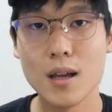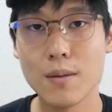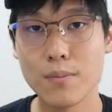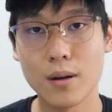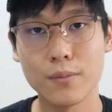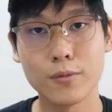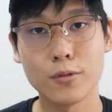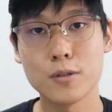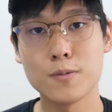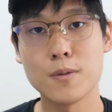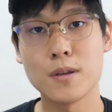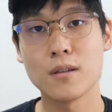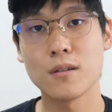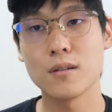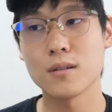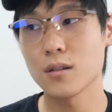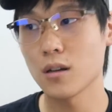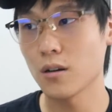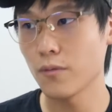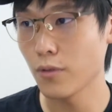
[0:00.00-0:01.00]
Impromptu
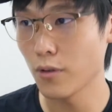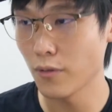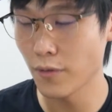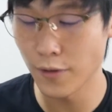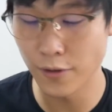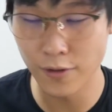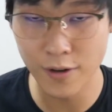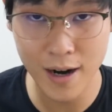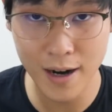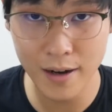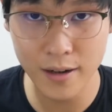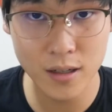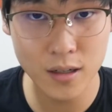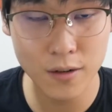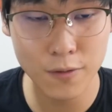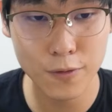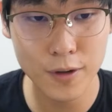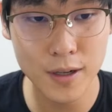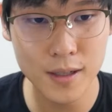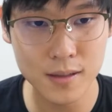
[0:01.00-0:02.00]
speaking is hard for a variety
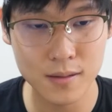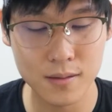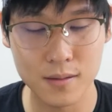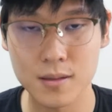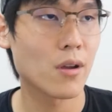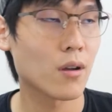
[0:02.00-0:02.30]
of reasons.